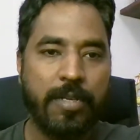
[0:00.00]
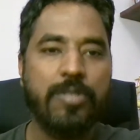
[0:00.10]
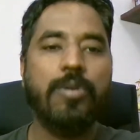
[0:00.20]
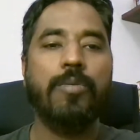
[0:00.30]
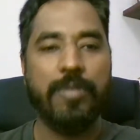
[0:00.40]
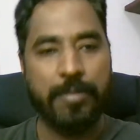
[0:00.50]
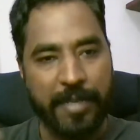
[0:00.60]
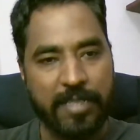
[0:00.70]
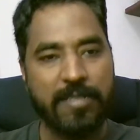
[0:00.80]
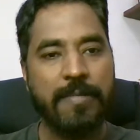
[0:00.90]
So which
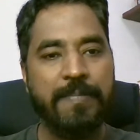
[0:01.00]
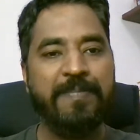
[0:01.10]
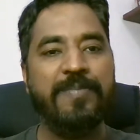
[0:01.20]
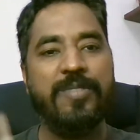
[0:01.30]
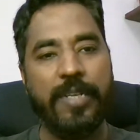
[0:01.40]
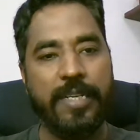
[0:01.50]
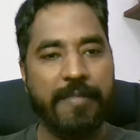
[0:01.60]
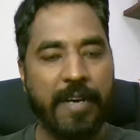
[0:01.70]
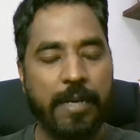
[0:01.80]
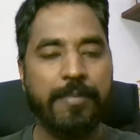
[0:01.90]
means three
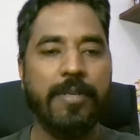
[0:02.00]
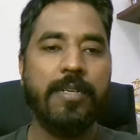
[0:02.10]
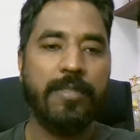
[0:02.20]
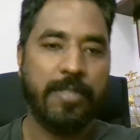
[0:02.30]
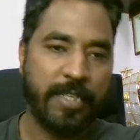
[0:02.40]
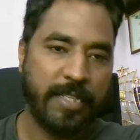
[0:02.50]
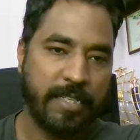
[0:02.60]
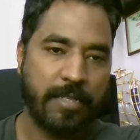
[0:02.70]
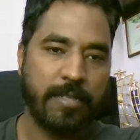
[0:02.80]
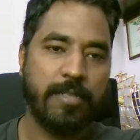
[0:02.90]
developer, three
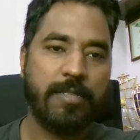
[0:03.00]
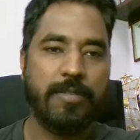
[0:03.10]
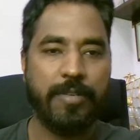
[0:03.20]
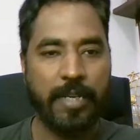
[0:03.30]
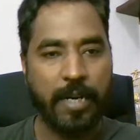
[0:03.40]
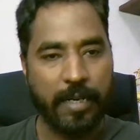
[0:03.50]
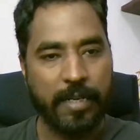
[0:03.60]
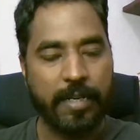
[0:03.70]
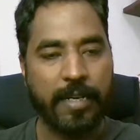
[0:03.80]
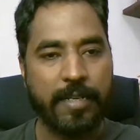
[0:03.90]
testers, three
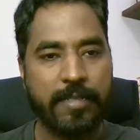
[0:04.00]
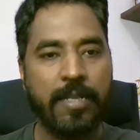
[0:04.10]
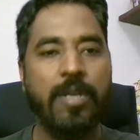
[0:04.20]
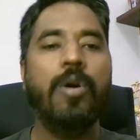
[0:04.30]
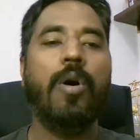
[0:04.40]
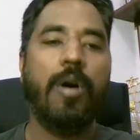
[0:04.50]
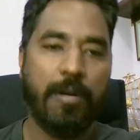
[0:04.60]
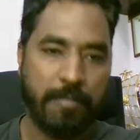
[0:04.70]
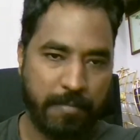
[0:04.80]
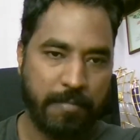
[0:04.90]
architects,
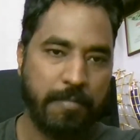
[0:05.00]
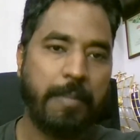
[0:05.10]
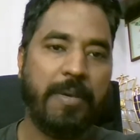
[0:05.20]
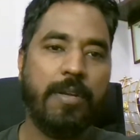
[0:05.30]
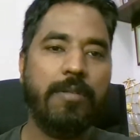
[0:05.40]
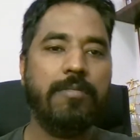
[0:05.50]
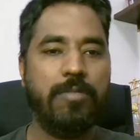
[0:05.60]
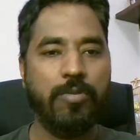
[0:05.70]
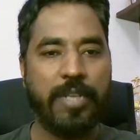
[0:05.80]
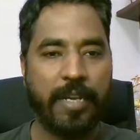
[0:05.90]
or maybe
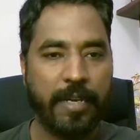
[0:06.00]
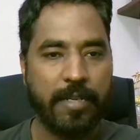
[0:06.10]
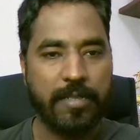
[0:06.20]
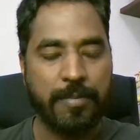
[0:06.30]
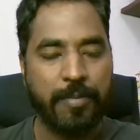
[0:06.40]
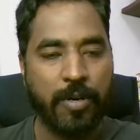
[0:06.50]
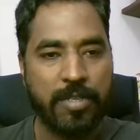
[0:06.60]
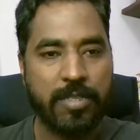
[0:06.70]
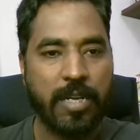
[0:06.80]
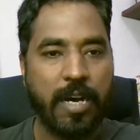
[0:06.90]
two technical
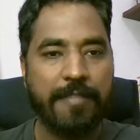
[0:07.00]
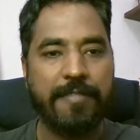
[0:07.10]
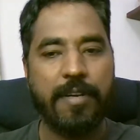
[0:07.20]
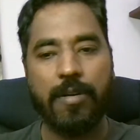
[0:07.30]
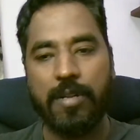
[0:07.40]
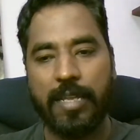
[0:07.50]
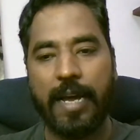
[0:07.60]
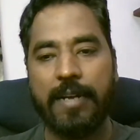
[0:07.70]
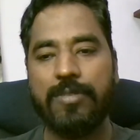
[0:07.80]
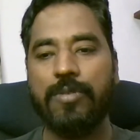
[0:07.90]
support staff and all
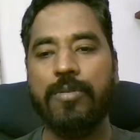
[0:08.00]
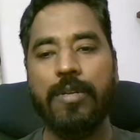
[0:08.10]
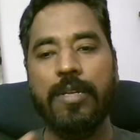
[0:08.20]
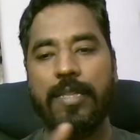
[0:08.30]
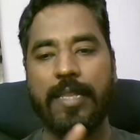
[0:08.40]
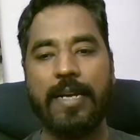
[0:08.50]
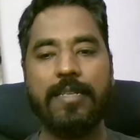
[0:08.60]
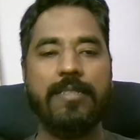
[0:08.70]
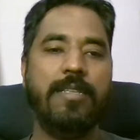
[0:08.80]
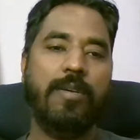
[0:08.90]
that. So that
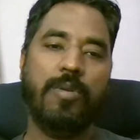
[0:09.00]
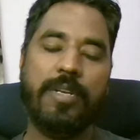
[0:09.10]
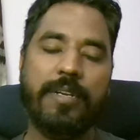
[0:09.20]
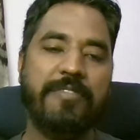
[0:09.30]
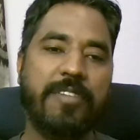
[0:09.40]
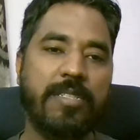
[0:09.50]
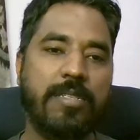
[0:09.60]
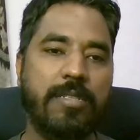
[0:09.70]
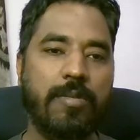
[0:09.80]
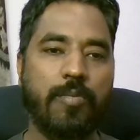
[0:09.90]
is the only
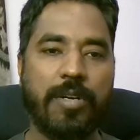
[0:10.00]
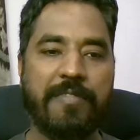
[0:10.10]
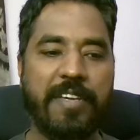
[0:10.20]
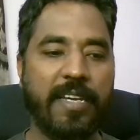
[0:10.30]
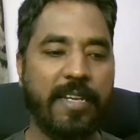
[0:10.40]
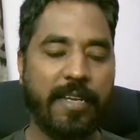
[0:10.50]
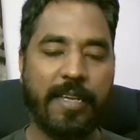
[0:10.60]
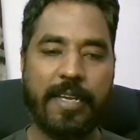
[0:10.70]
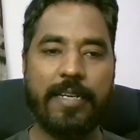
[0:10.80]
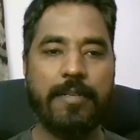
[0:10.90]
difference what we can
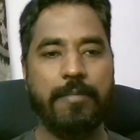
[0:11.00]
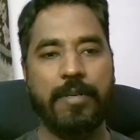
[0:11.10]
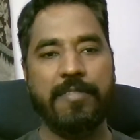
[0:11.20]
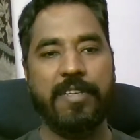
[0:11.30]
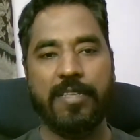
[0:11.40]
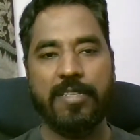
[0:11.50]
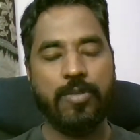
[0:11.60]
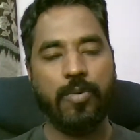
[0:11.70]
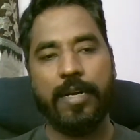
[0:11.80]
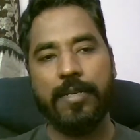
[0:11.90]
create between these
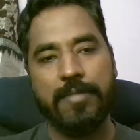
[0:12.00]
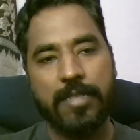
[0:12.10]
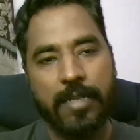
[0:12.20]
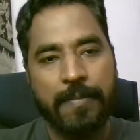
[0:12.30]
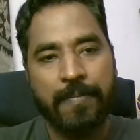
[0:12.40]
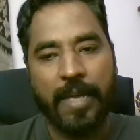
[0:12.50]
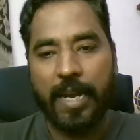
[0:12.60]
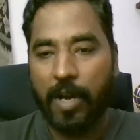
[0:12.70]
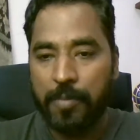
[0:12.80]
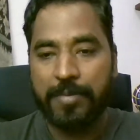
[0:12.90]
two items,
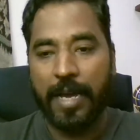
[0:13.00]
and I hope